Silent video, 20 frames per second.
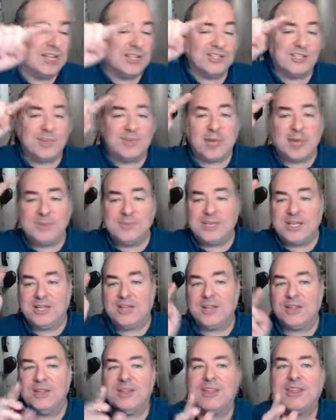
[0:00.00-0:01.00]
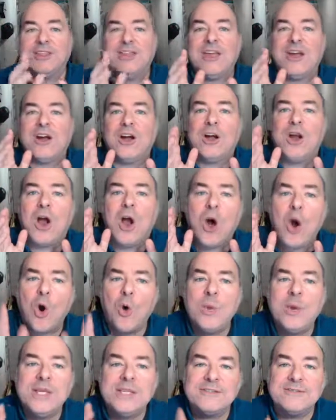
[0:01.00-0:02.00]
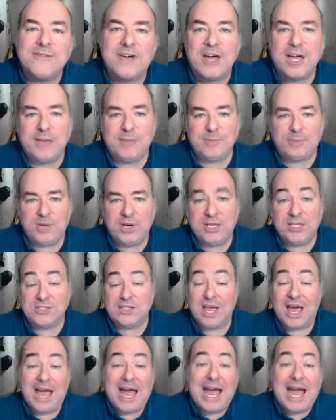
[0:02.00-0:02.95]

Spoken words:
Sometimes there are always fine prints.